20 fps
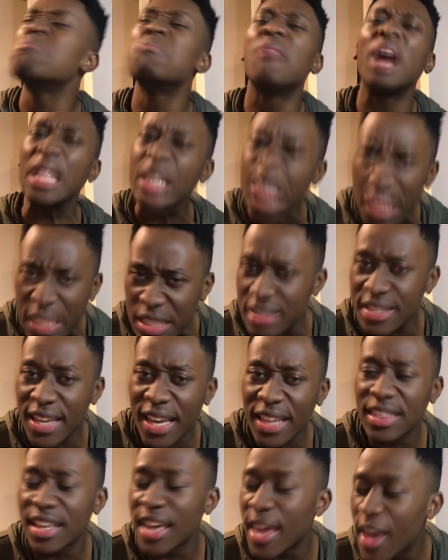Mullins
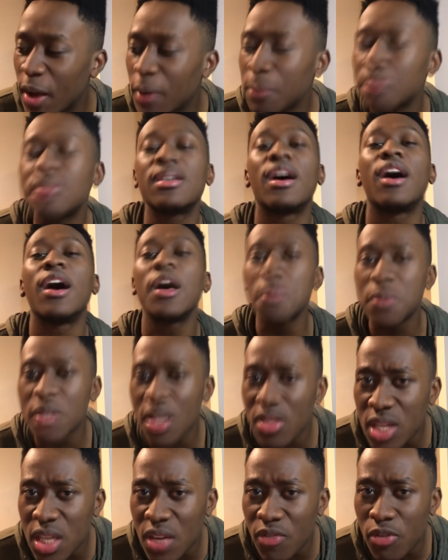at the helm to
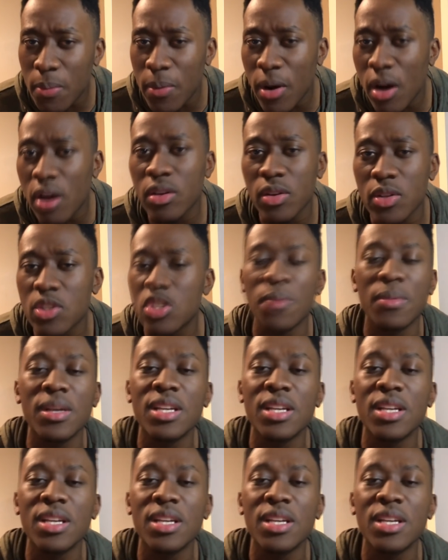upset the Denver Broncos here,